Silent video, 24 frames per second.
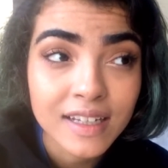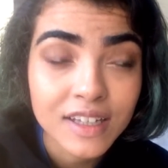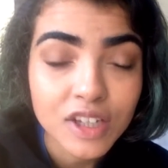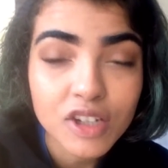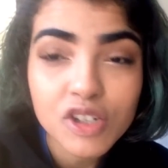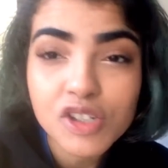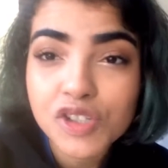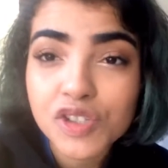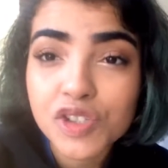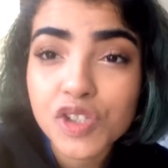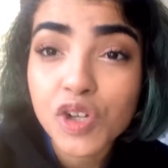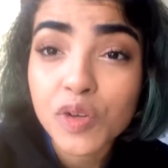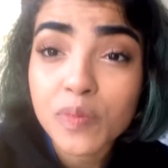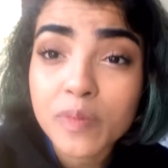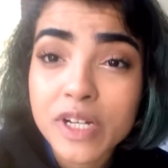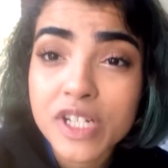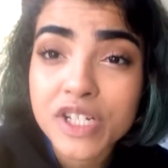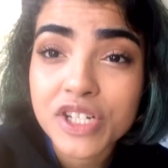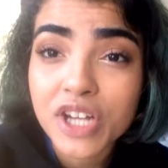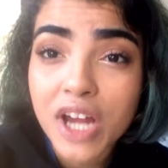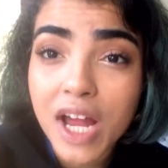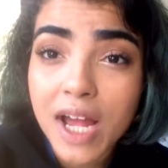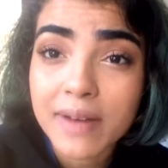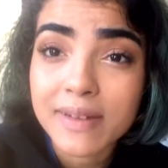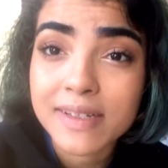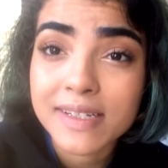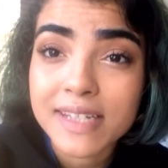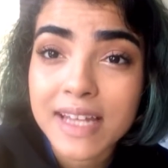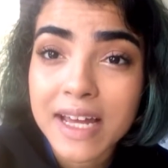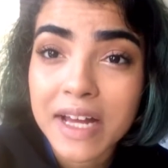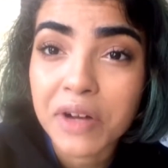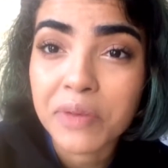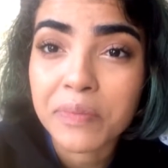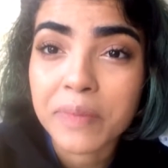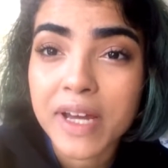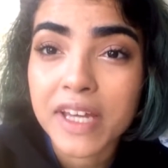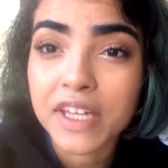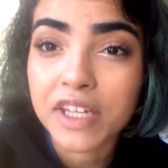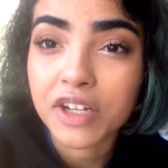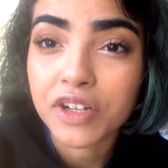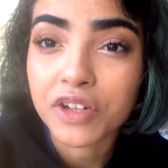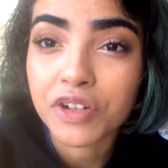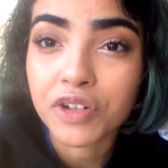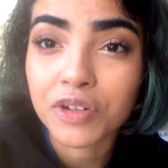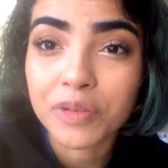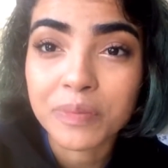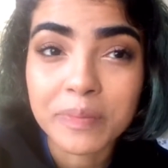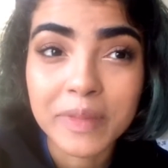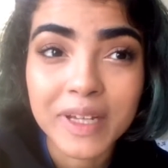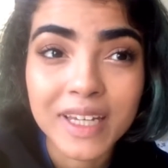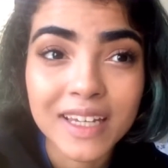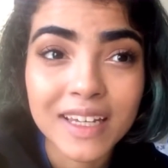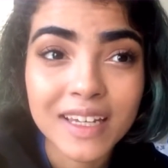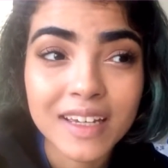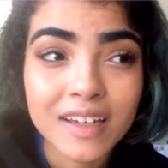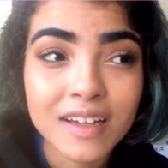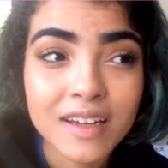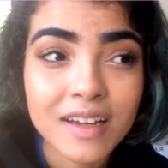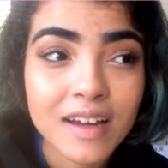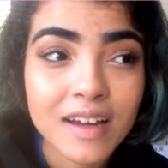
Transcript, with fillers: there's so much I would tell my younger me,